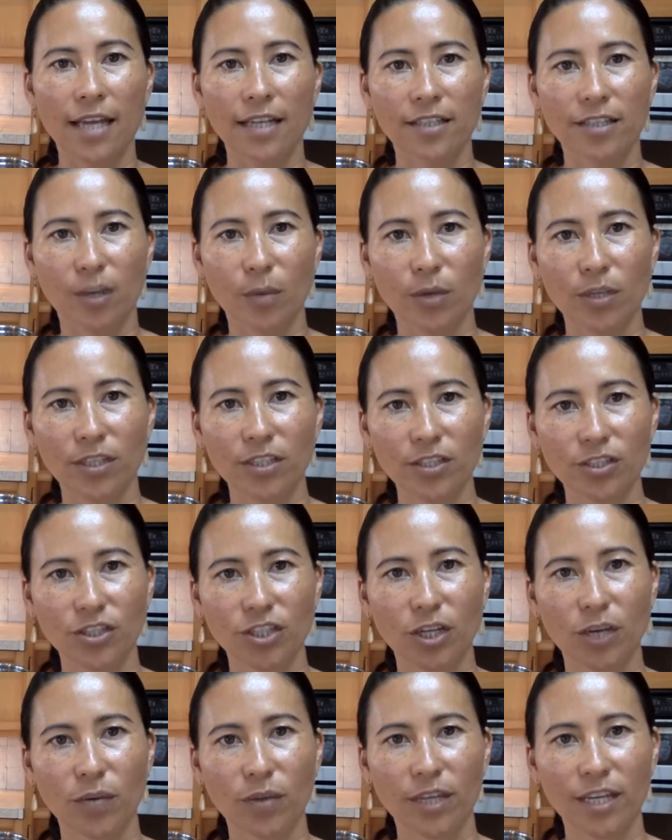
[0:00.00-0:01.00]
So I wanted to
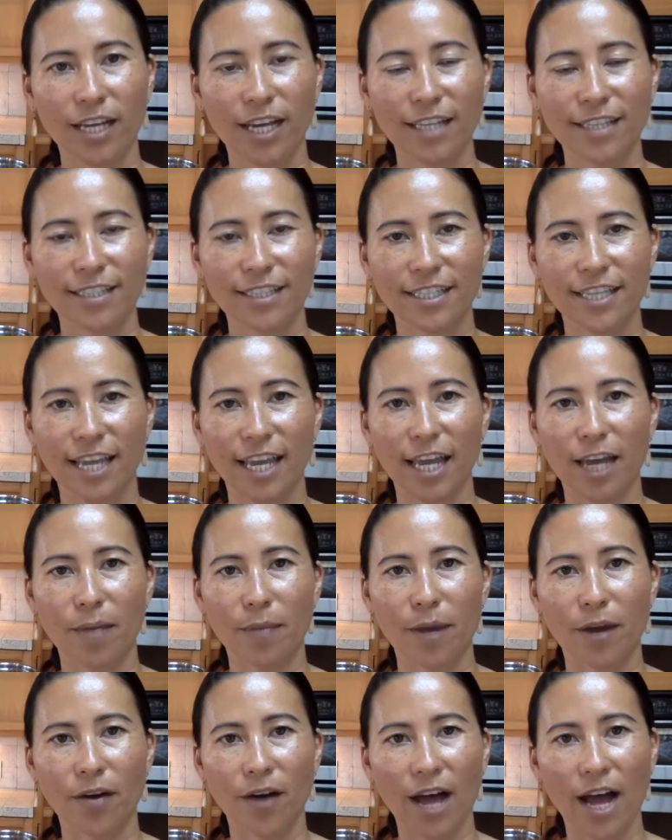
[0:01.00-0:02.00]
share with you guys today
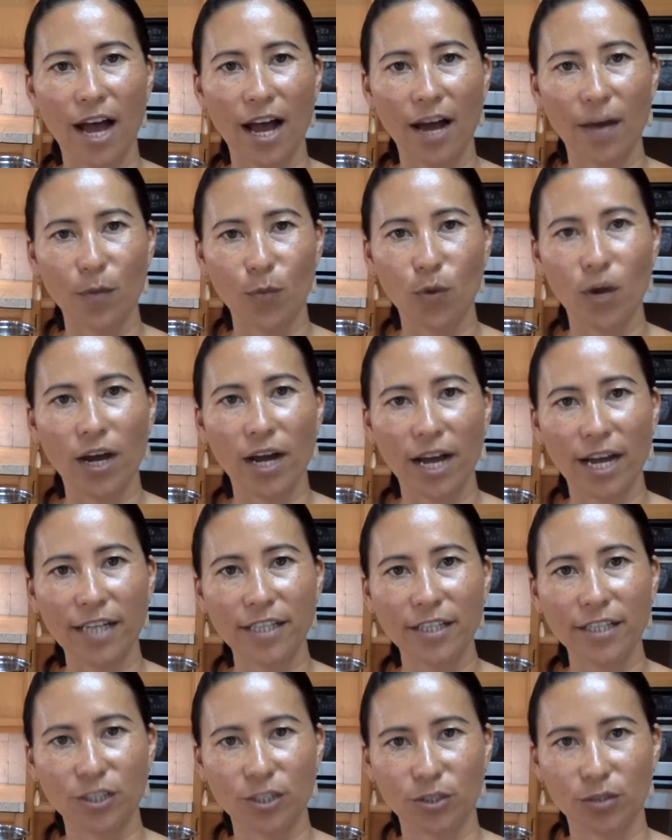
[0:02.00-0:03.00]
about what I
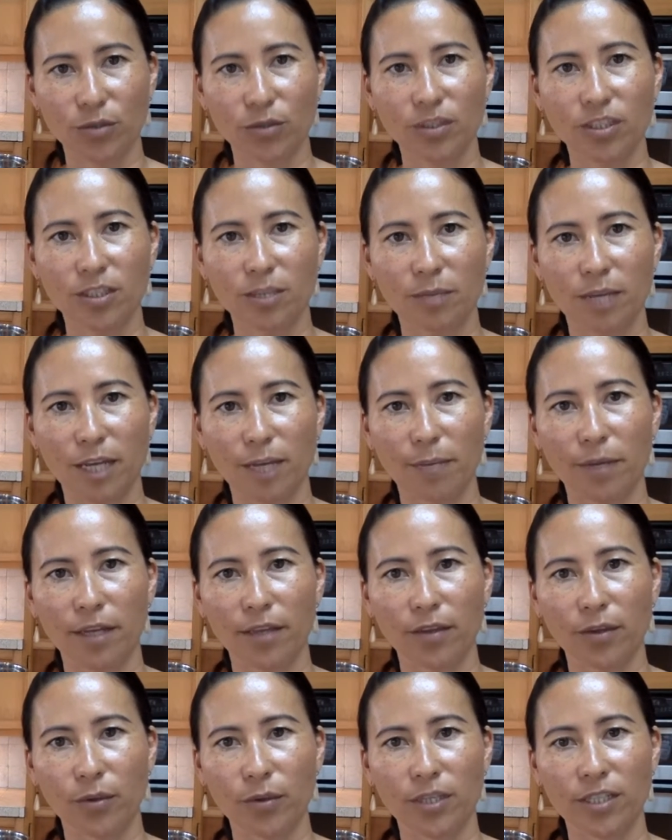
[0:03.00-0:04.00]
do to make my
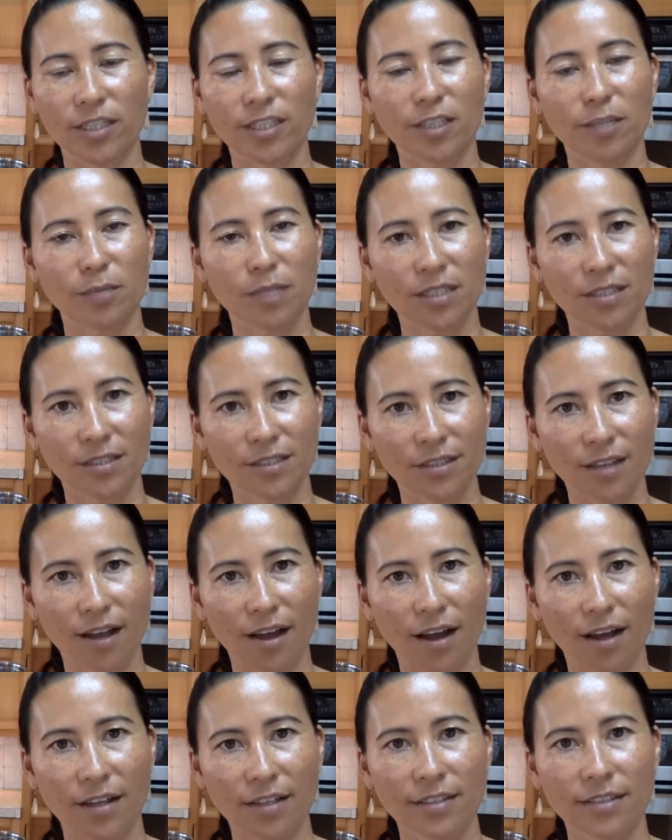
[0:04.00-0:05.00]
low histamine
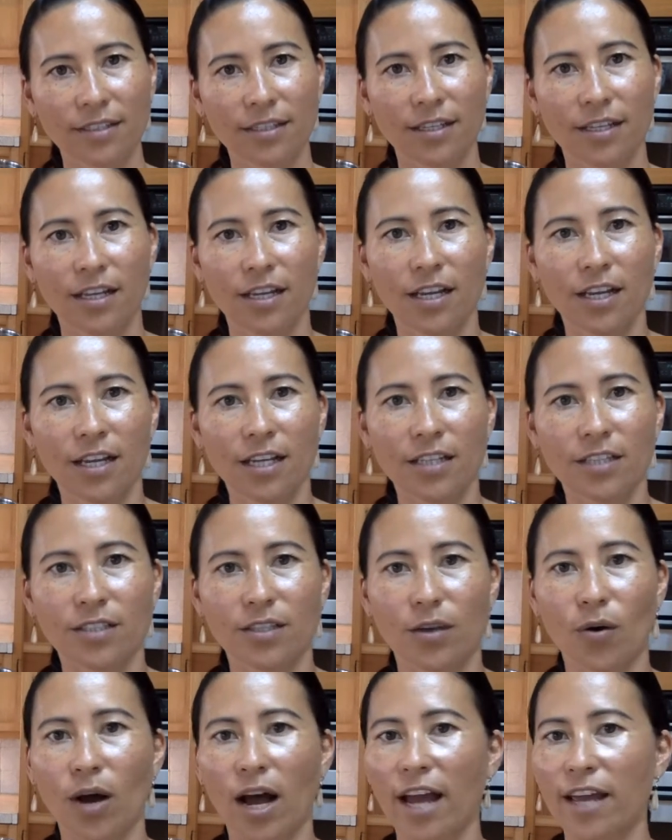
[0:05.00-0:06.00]
stocks.
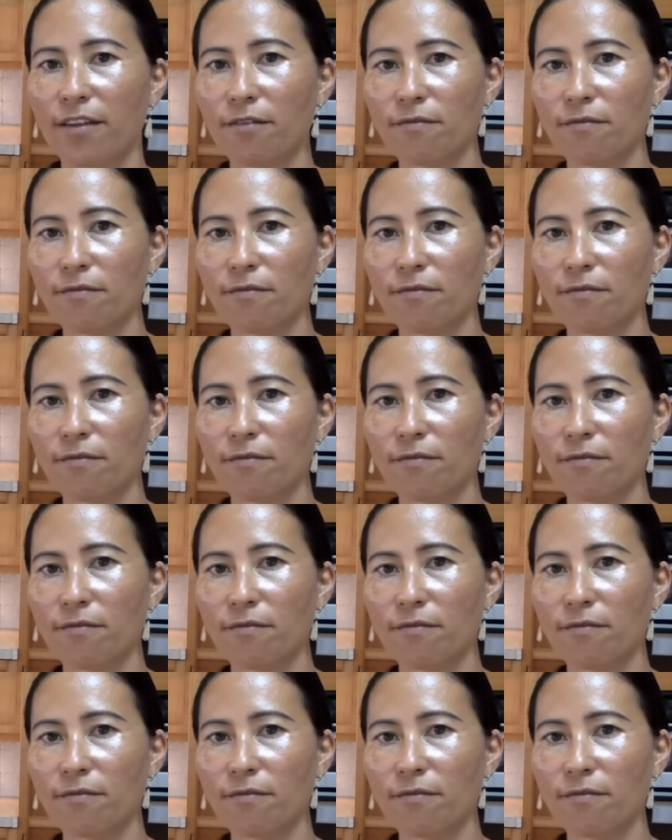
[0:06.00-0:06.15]
So I